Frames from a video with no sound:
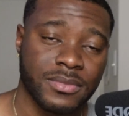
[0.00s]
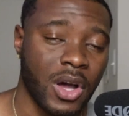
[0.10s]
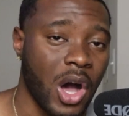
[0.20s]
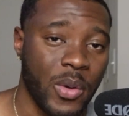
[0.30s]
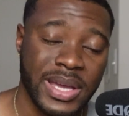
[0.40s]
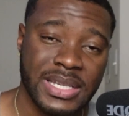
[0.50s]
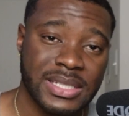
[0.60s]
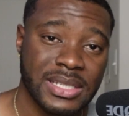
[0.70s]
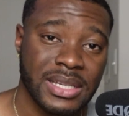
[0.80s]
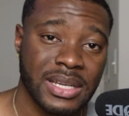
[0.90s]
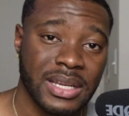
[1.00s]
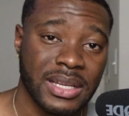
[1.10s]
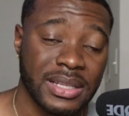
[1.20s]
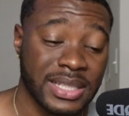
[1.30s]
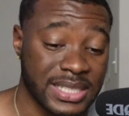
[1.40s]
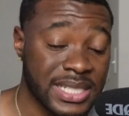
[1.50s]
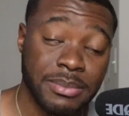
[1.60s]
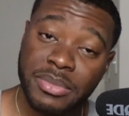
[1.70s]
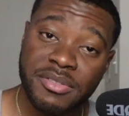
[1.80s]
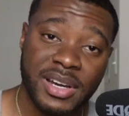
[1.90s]
Always. The
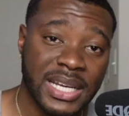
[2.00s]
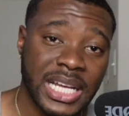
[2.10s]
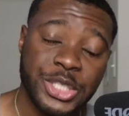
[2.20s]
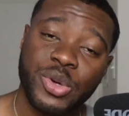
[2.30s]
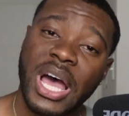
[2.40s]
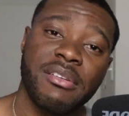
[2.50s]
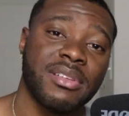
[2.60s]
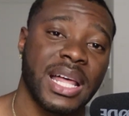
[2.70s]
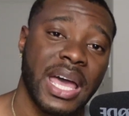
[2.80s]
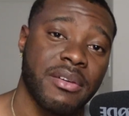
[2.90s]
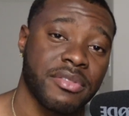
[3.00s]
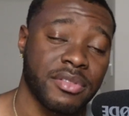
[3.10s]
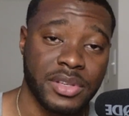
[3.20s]
simple fact that you have life,